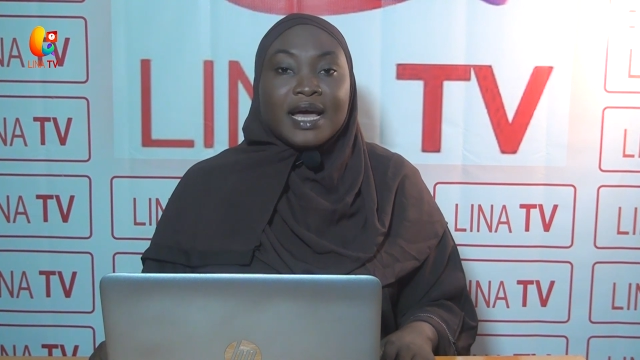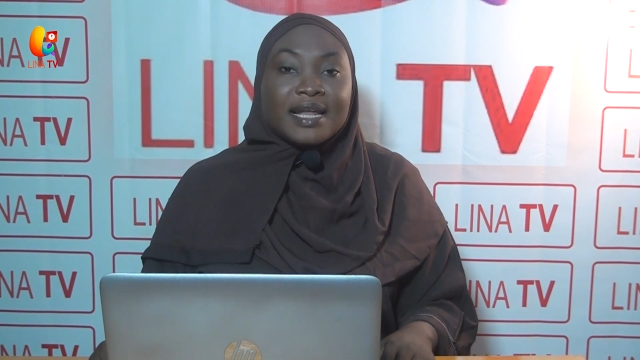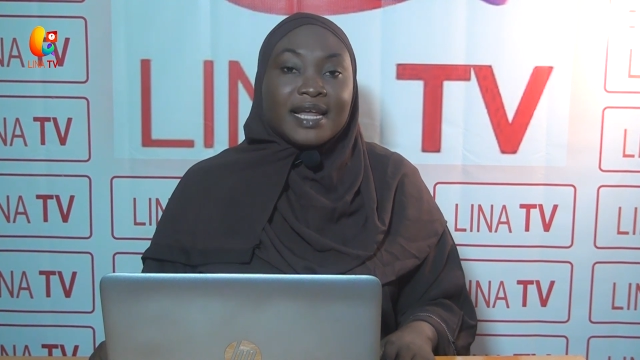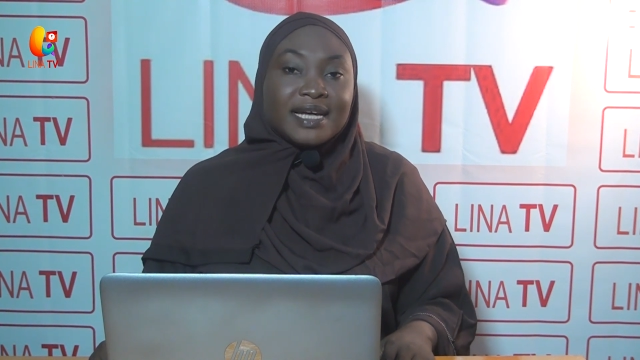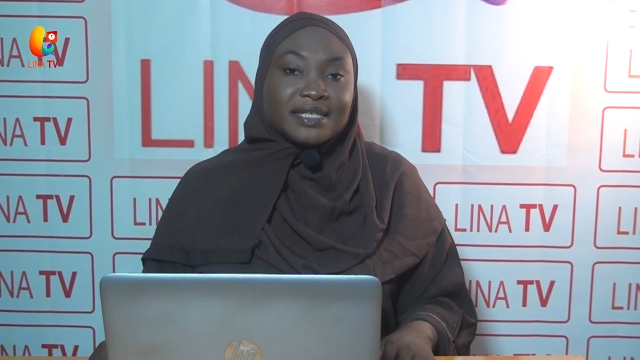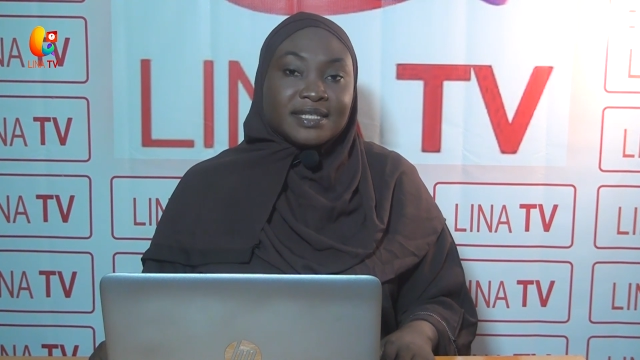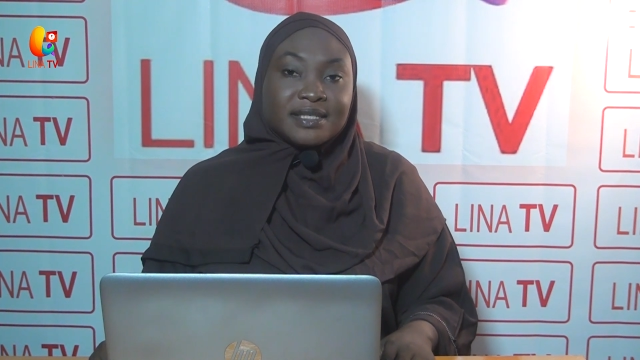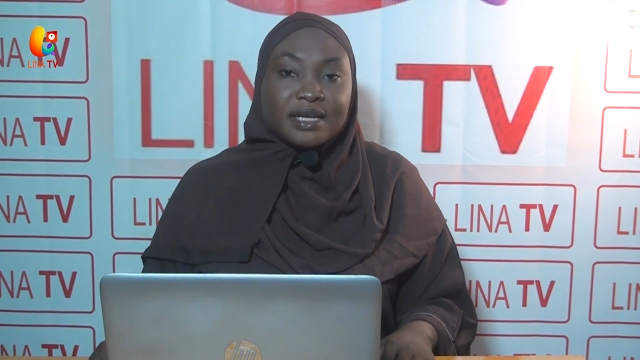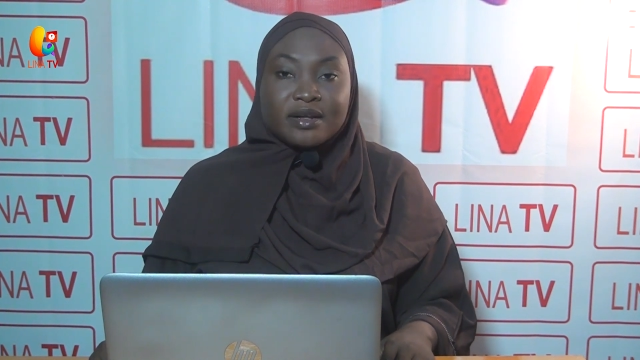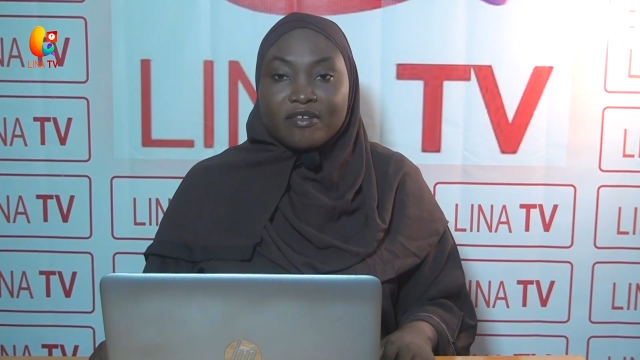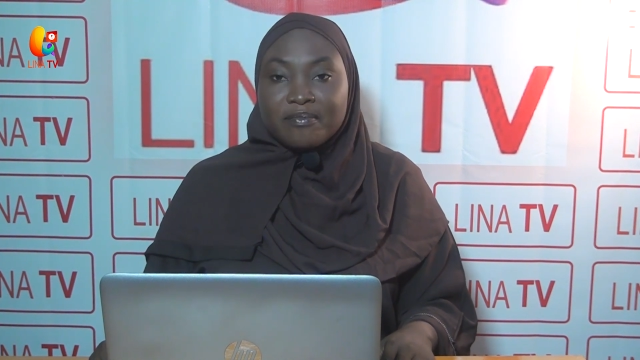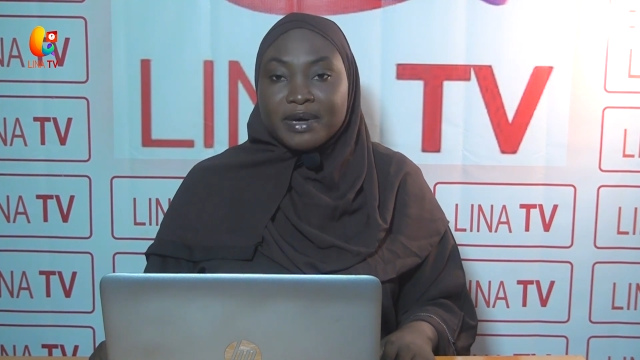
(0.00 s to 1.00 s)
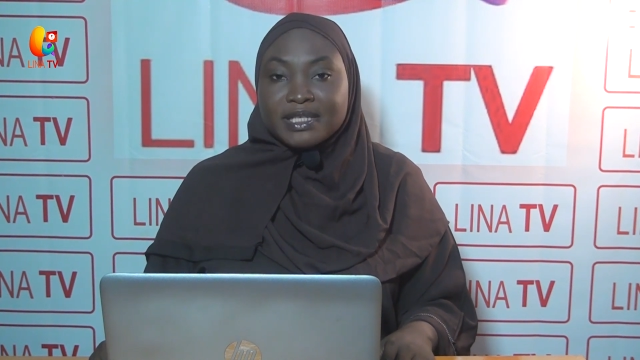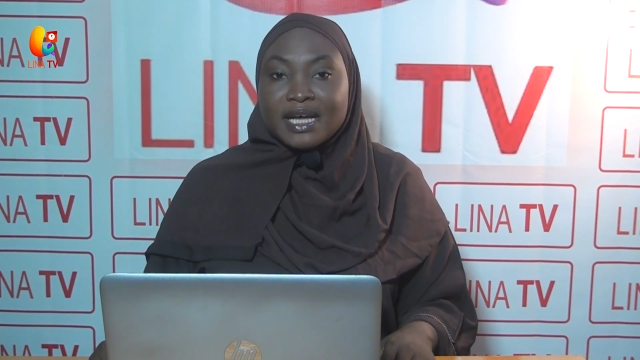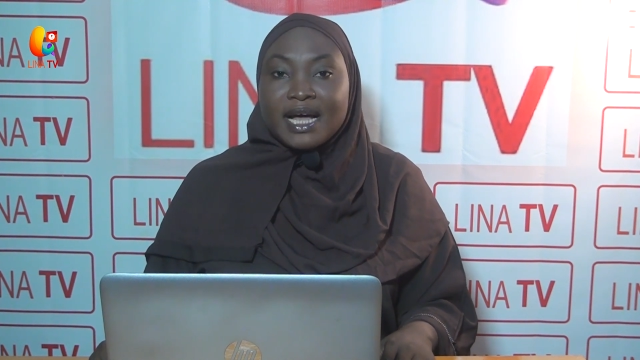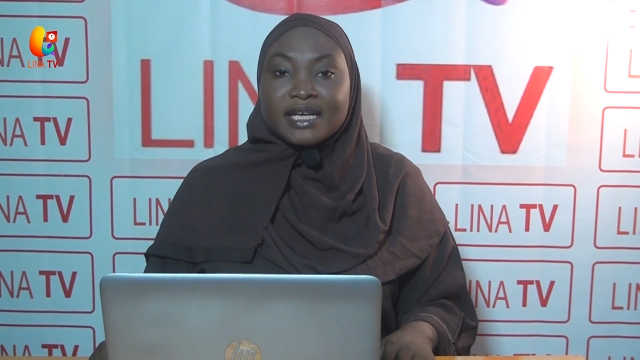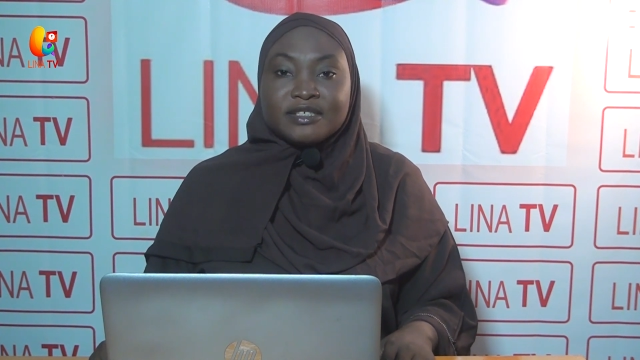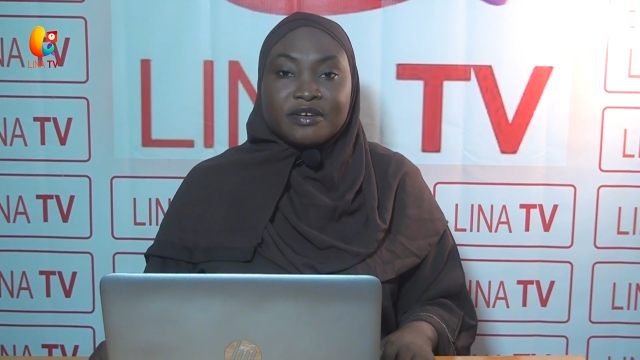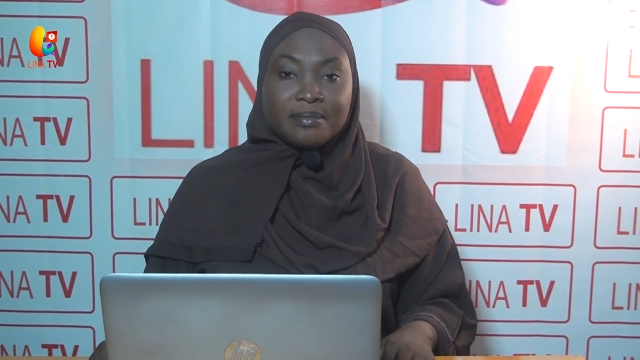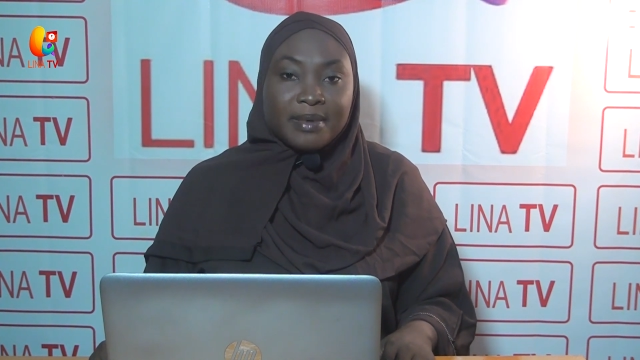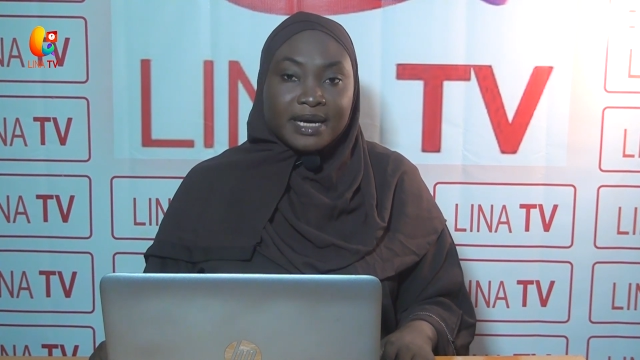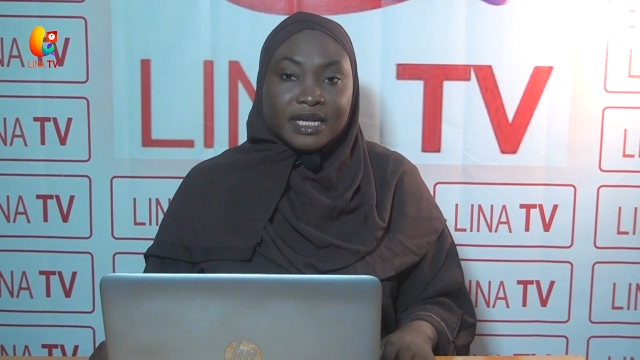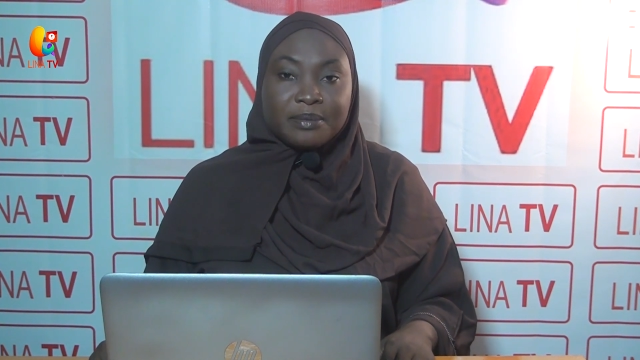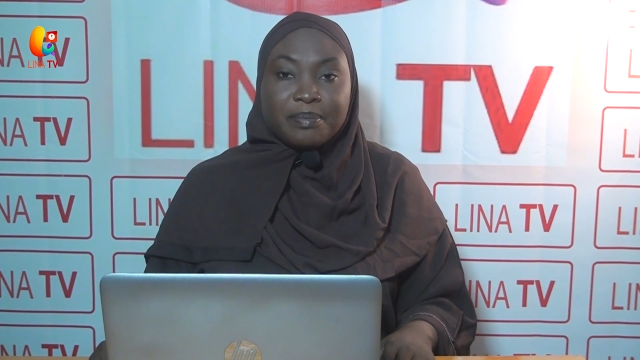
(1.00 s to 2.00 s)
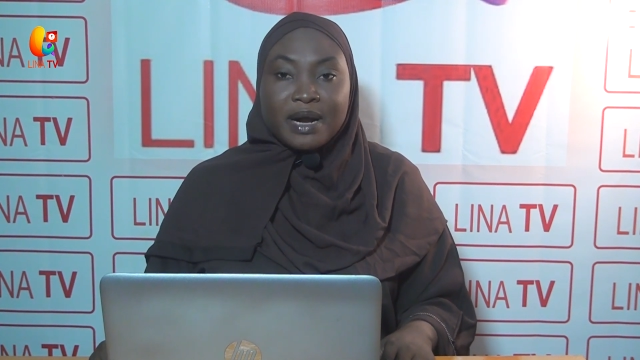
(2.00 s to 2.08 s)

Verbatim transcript: Niger State government has reminded